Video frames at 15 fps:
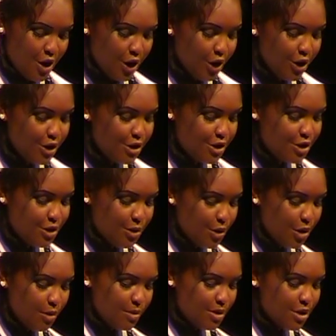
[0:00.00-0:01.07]
Her
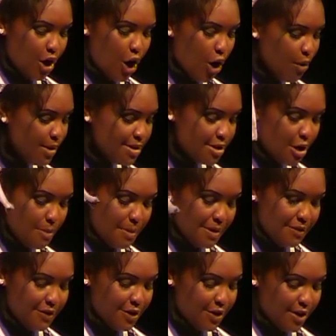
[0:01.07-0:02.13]
door was always
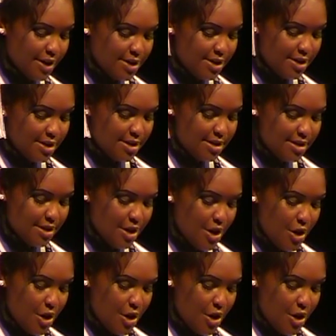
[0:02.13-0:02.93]
open for questions.